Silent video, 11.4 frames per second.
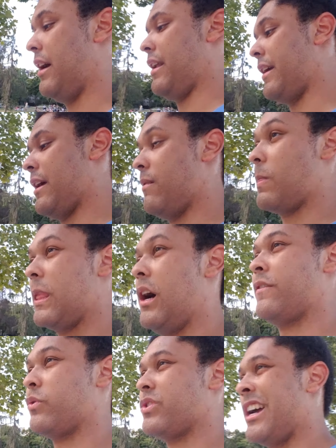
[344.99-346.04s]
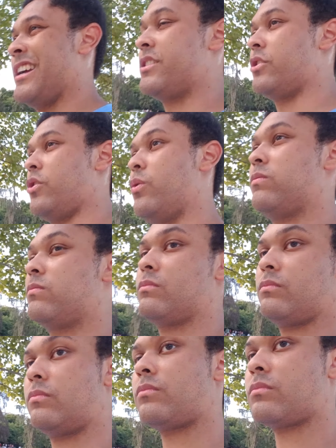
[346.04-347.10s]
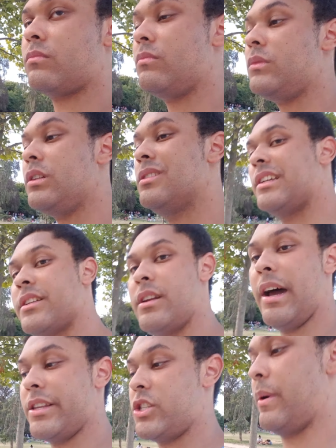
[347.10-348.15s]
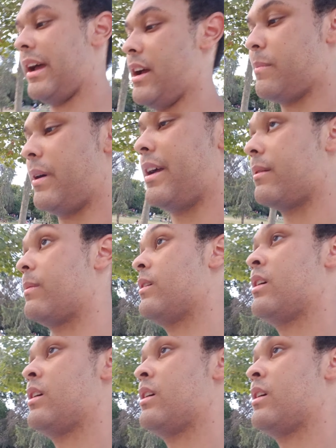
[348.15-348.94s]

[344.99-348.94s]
And again, afterwards I had to do this at night, so I had my